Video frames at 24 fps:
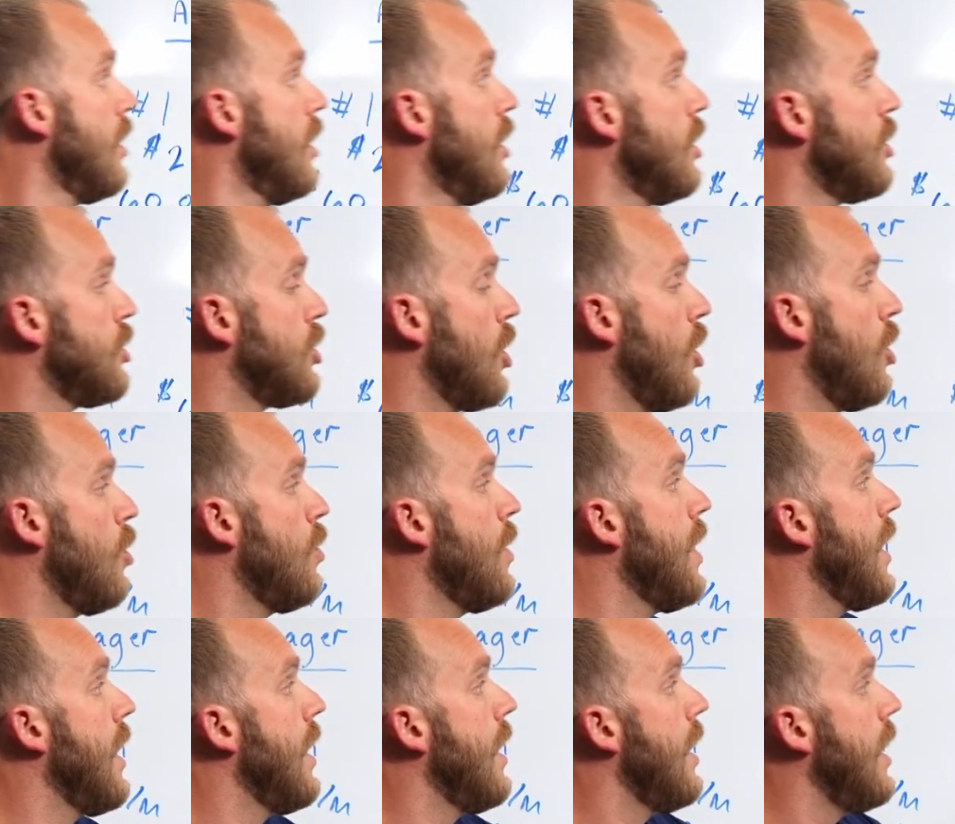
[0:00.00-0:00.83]

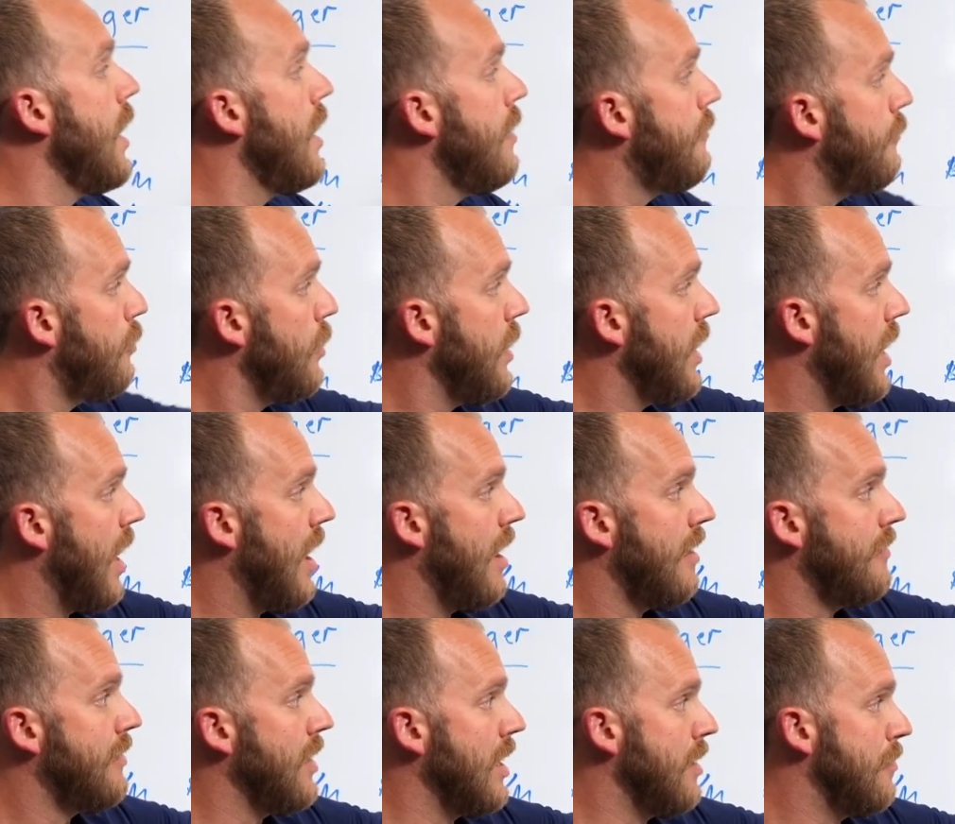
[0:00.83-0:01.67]
So if we
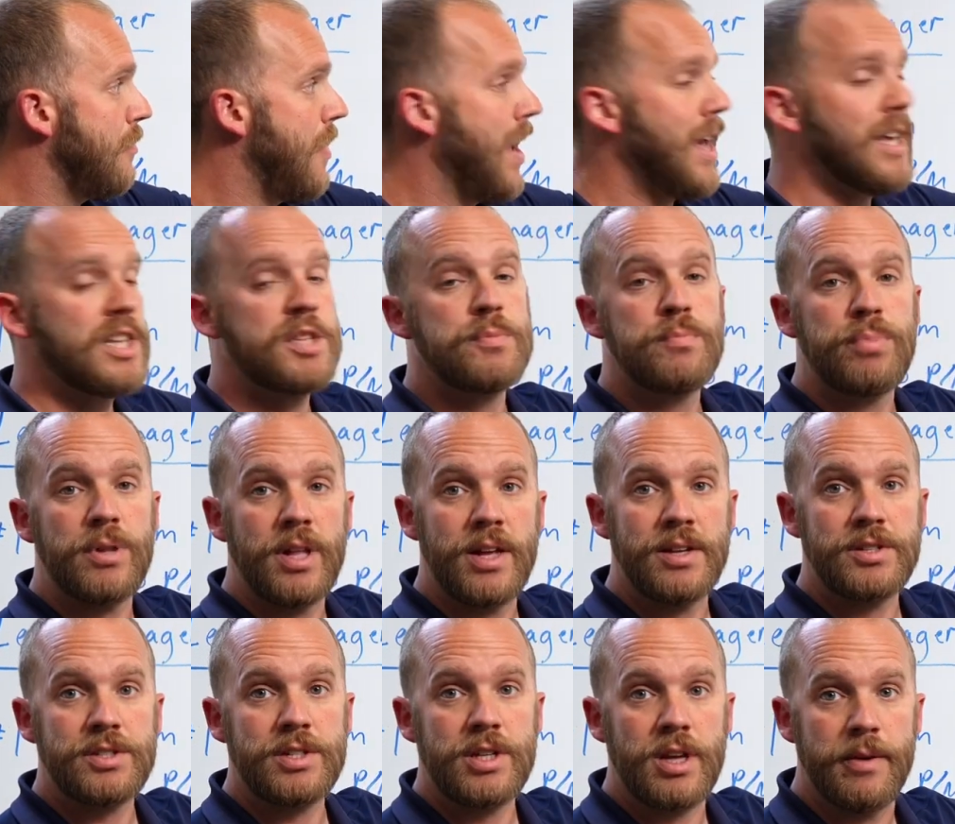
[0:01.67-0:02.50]
have a base
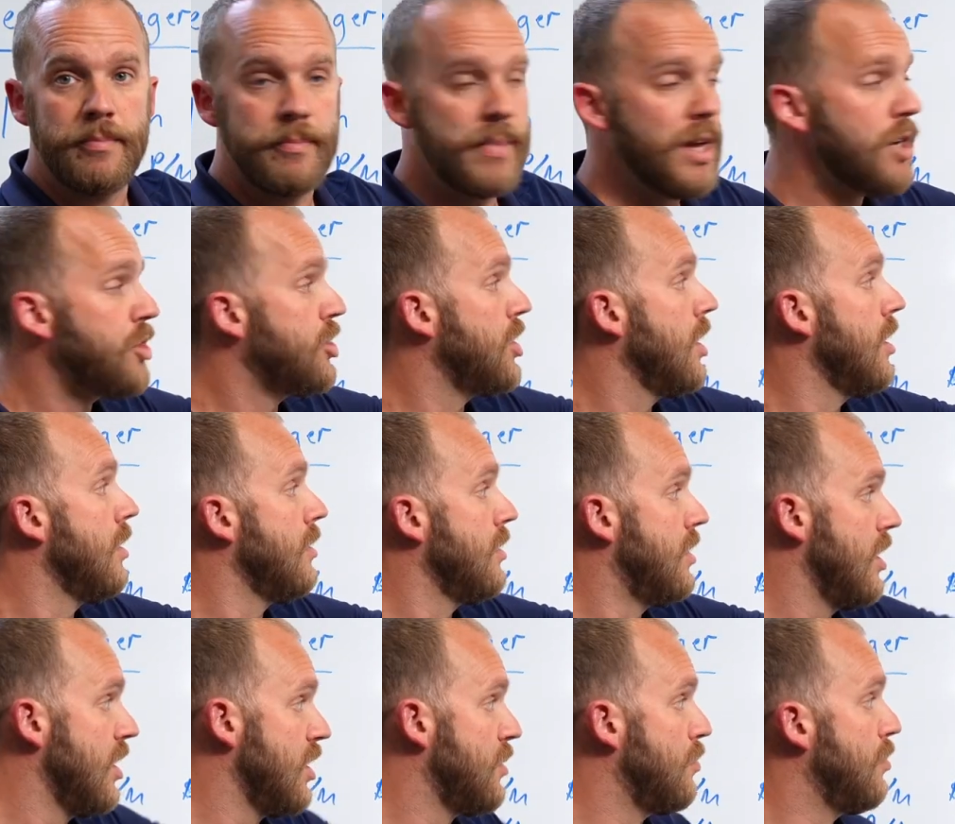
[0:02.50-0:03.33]
plus commission
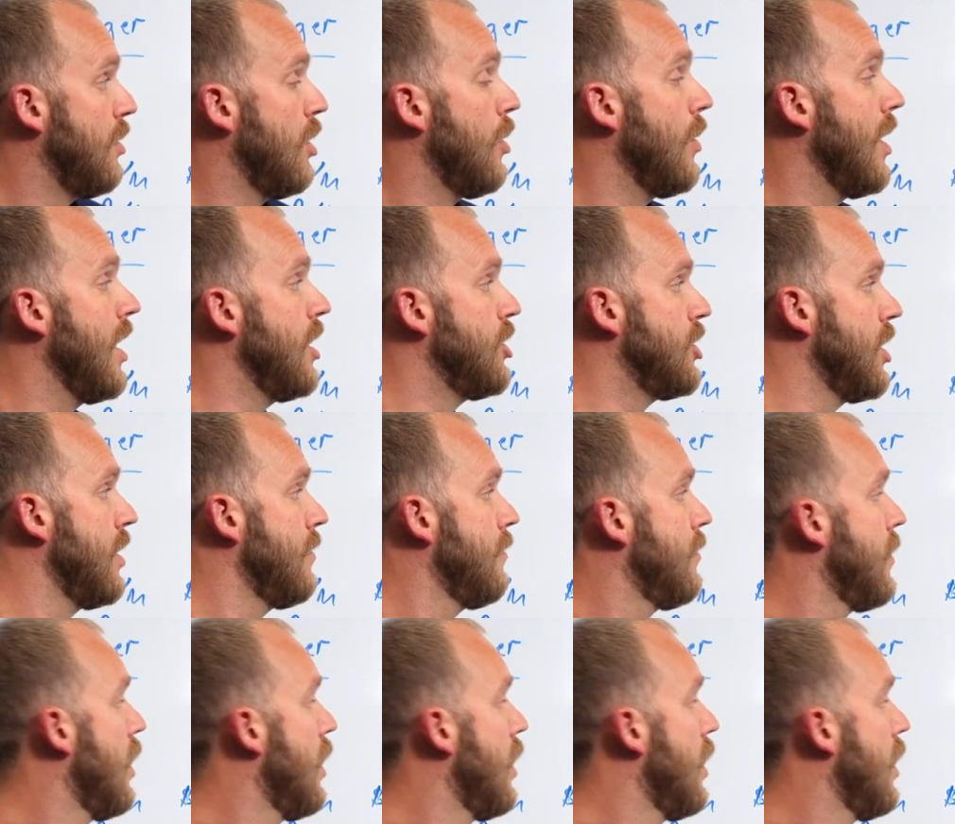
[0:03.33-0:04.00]
Dispo agent,